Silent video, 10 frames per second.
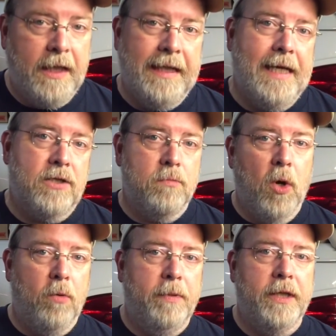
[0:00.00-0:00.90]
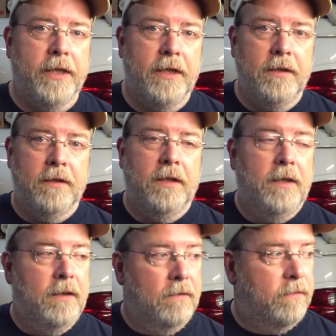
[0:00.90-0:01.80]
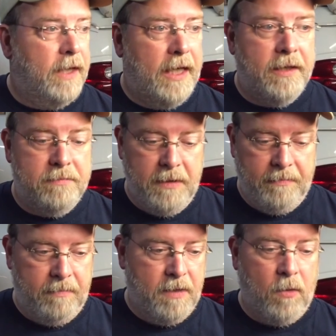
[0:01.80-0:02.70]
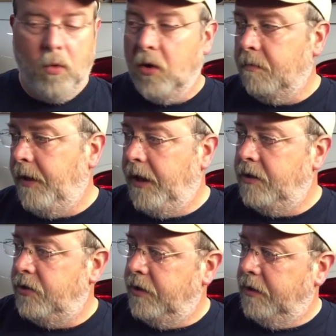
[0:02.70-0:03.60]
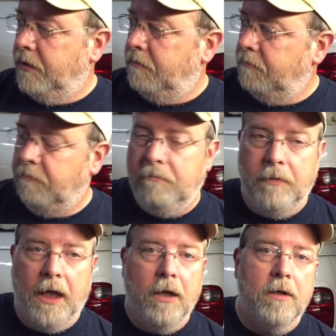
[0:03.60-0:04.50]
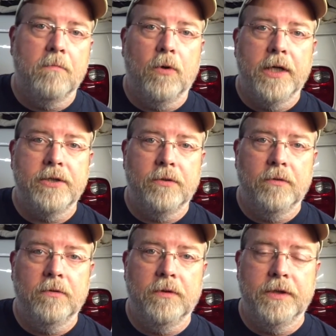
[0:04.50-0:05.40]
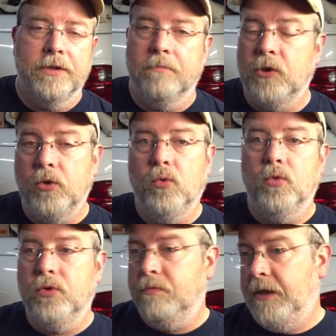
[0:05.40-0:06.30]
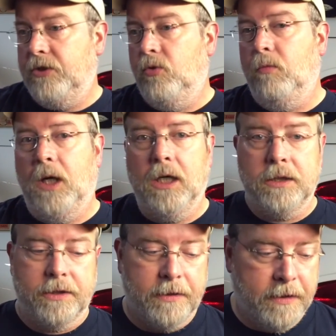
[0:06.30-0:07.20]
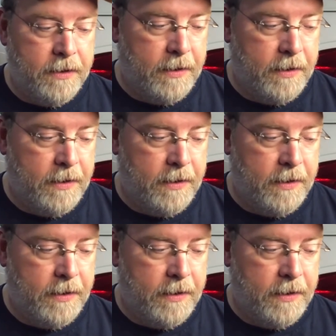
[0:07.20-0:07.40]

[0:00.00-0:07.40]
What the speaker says: That small building would house maybe my workbench and air compressor and some tools, my toolbox.